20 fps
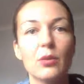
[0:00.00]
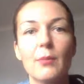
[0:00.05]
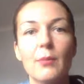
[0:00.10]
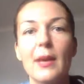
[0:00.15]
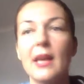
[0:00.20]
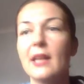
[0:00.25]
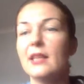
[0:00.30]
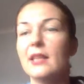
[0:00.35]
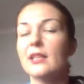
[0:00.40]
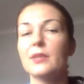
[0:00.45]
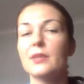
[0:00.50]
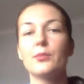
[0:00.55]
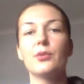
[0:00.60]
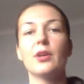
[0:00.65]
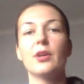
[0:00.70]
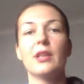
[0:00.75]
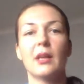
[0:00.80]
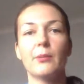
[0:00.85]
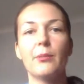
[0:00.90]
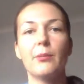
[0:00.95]
to make this
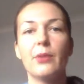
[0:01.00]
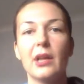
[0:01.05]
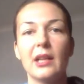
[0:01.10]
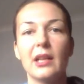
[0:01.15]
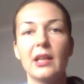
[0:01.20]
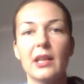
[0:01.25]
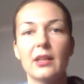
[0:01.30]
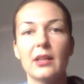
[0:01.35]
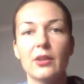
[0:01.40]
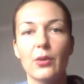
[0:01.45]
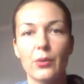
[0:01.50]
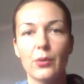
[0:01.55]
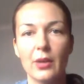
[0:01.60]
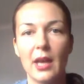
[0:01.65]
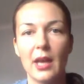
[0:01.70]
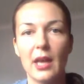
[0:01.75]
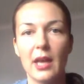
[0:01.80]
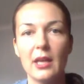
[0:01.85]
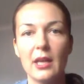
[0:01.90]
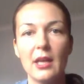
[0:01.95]
product brilliant,
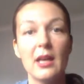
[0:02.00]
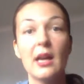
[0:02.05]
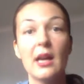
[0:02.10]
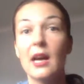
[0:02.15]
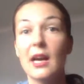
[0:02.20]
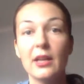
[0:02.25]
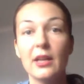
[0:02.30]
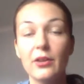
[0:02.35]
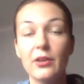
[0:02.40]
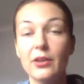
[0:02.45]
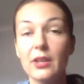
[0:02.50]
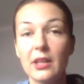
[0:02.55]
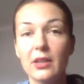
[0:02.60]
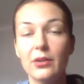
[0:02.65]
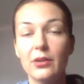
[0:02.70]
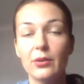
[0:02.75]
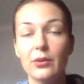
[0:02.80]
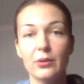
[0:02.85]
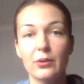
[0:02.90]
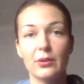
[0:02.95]
okay? I don't need
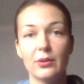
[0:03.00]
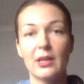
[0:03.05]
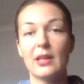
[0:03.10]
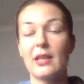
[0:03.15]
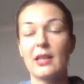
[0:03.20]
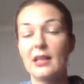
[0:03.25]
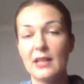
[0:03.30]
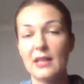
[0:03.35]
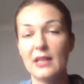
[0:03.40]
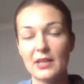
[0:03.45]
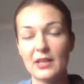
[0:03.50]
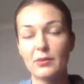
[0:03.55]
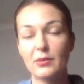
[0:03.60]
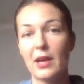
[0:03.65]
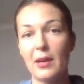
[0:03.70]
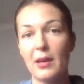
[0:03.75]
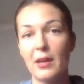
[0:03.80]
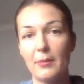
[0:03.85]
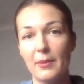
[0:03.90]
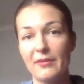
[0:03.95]
to do that, and that's
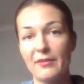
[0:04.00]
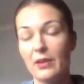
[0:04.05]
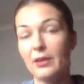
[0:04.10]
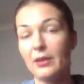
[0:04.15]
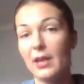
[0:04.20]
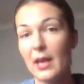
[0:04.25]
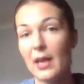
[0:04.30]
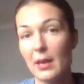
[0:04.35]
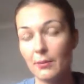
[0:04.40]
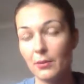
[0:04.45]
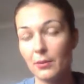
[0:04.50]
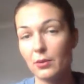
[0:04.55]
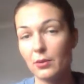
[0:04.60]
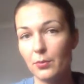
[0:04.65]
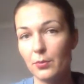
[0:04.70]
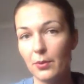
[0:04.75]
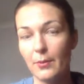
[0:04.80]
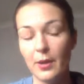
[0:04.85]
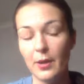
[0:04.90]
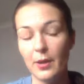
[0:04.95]
why I'm very happy to
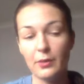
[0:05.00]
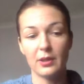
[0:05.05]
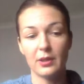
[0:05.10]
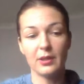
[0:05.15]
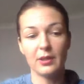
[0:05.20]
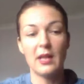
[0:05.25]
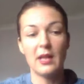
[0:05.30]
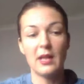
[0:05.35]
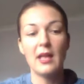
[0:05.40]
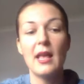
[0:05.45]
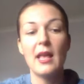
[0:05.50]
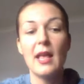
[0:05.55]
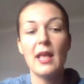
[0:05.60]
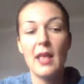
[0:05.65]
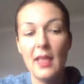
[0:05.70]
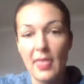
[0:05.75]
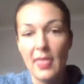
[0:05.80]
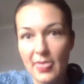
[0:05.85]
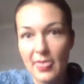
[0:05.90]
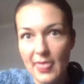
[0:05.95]
promote it.
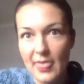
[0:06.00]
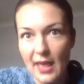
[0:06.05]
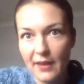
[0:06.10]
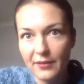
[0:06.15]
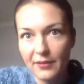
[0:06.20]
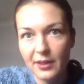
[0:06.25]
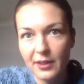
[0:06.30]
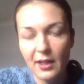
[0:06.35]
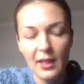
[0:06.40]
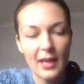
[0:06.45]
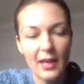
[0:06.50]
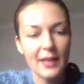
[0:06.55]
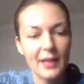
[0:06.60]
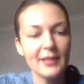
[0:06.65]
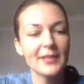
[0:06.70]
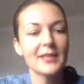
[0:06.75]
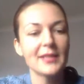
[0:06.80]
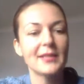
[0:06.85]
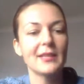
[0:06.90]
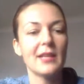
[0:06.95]

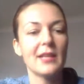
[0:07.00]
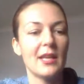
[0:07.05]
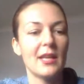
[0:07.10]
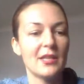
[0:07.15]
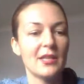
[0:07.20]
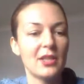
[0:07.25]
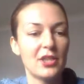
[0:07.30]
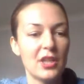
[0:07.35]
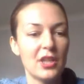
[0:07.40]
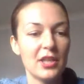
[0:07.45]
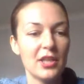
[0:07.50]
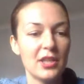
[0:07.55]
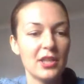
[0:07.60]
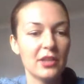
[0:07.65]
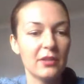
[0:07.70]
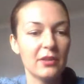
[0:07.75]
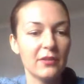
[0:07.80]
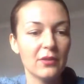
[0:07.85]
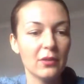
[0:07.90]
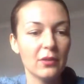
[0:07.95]
Nevertheless, as a gesture
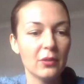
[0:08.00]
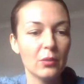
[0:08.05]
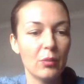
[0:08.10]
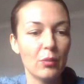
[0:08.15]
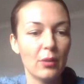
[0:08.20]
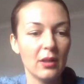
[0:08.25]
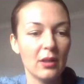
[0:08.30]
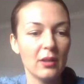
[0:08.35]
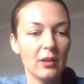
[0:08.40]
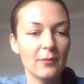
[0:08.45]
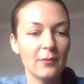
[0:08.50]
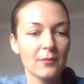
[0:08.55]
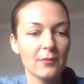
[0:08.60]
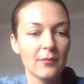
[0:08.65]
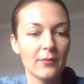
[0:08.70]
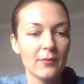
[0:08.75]
of goodwill,